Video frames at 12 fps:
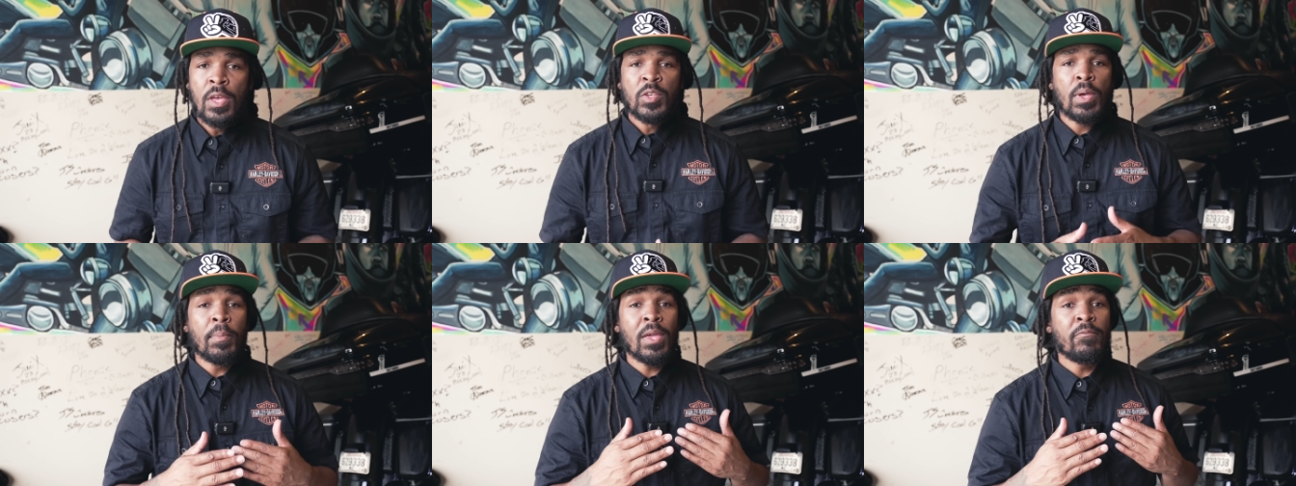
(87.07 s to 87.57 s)

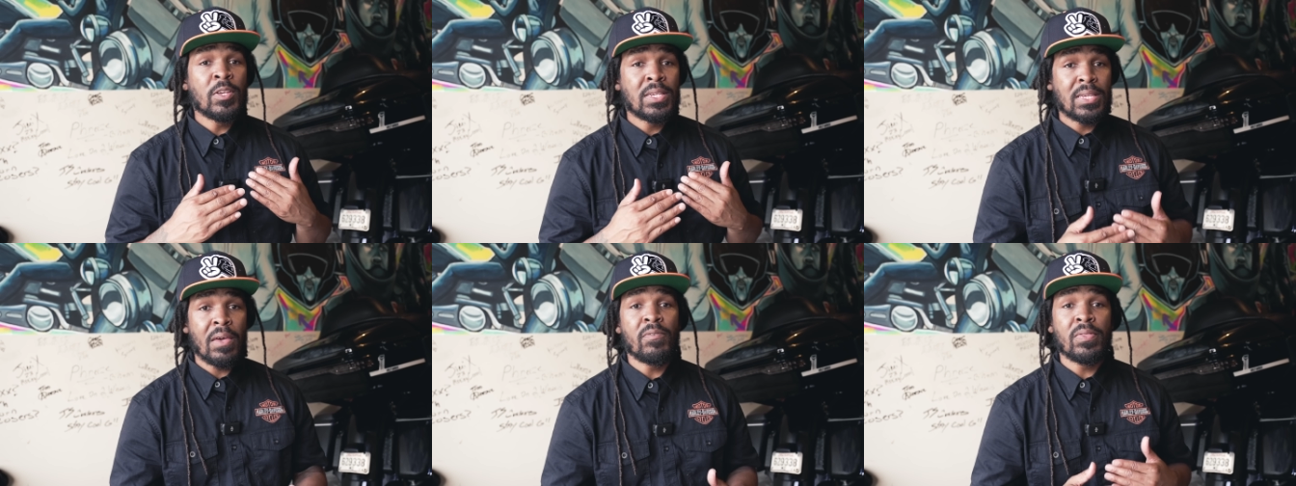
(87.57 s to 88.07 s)
So I'm gonna give you
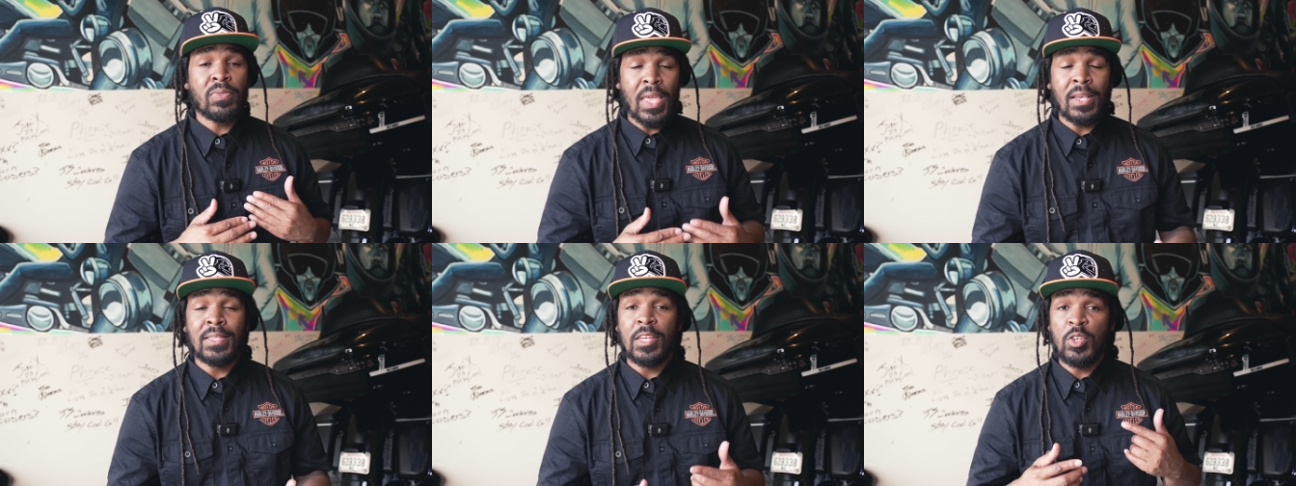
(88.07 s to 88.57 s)
seven
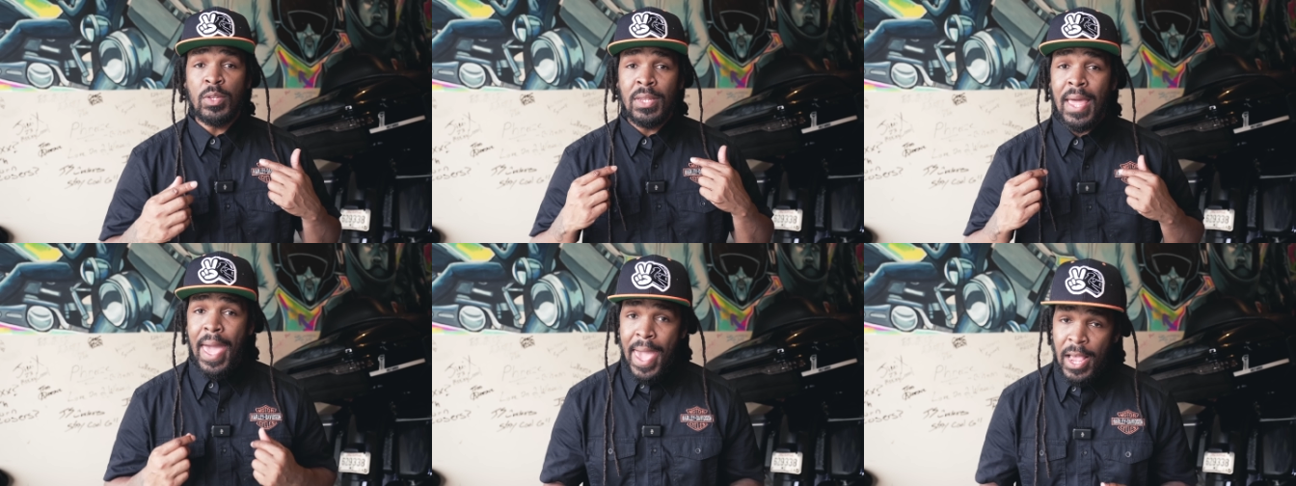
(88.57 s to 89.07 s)
things that you need
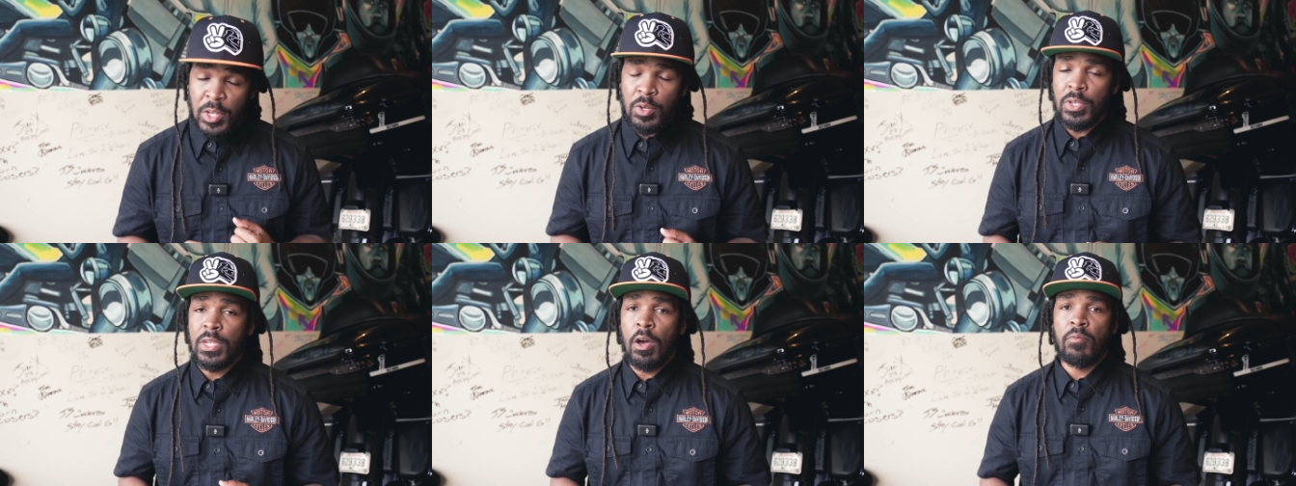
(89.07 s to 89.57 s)
to ask
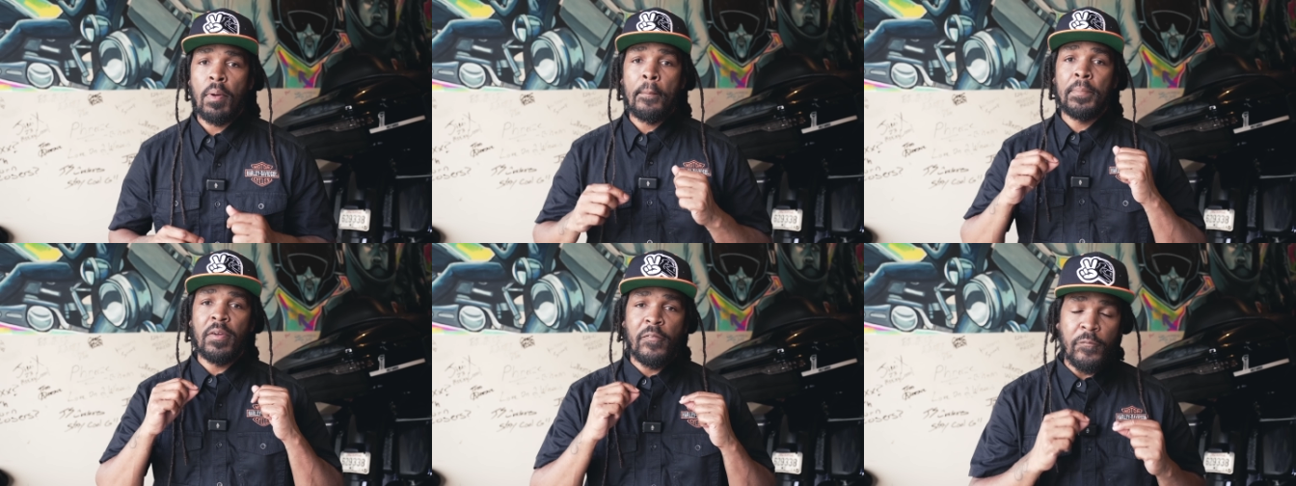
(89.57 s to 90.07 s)
yourself
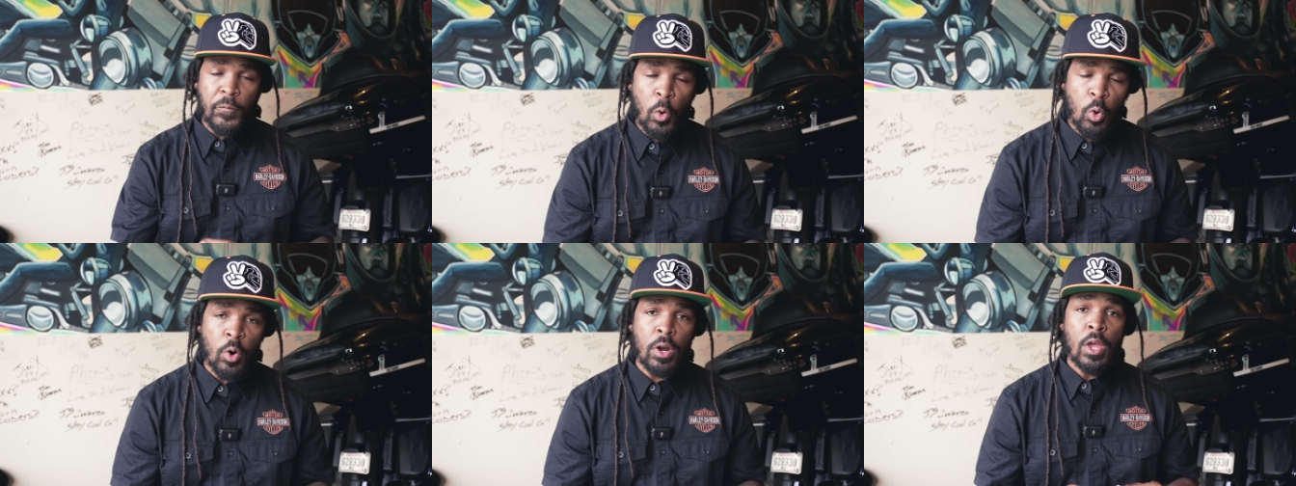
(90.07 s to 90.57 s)

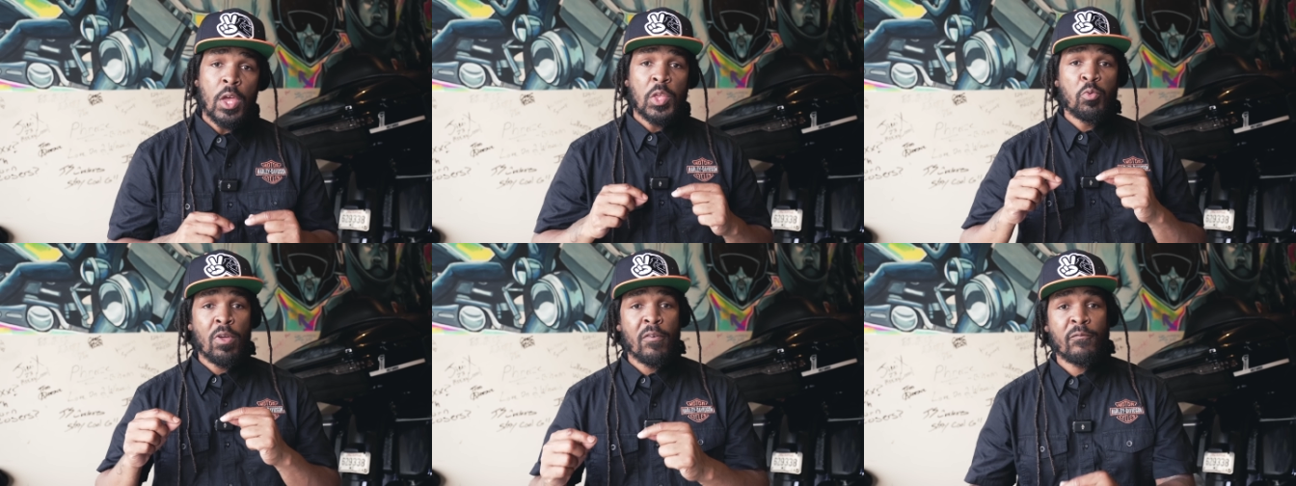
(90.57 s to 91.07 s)
before
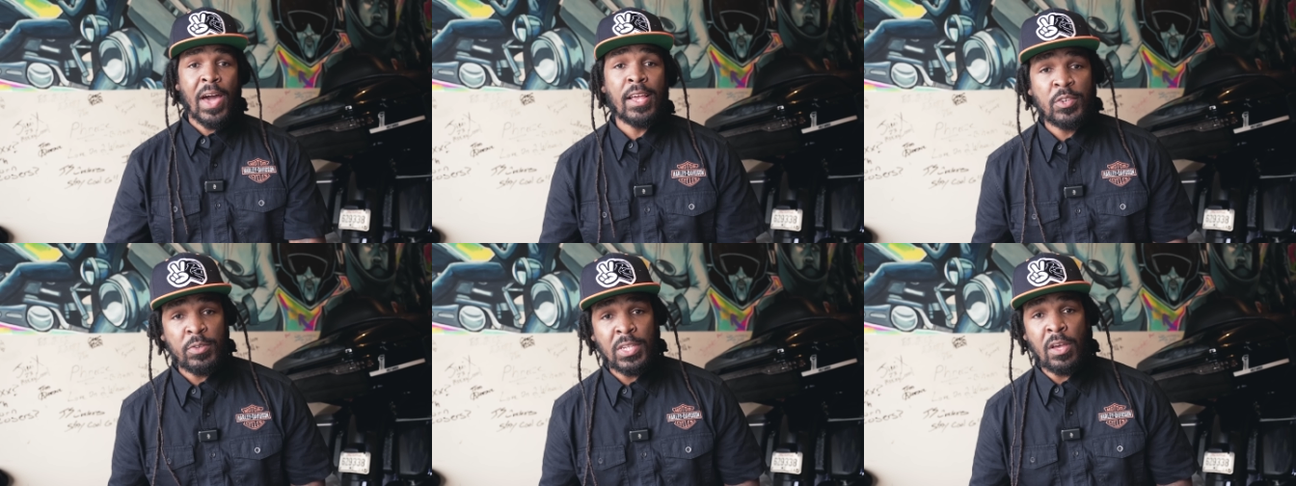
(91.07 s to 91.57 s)
you
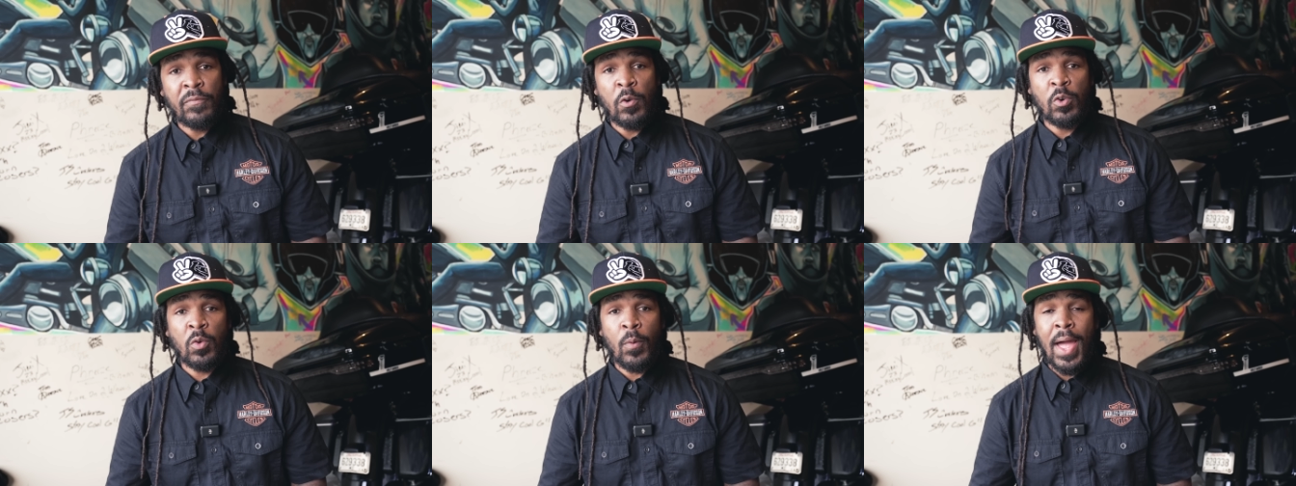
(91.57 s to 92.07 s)
invite yourself
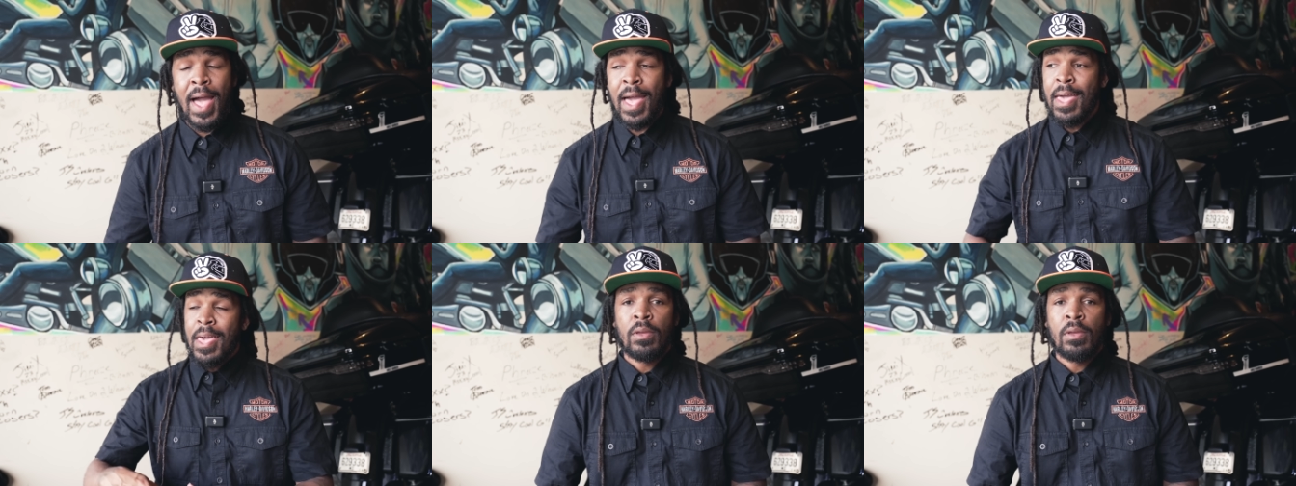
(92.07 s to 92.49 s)
on a ride.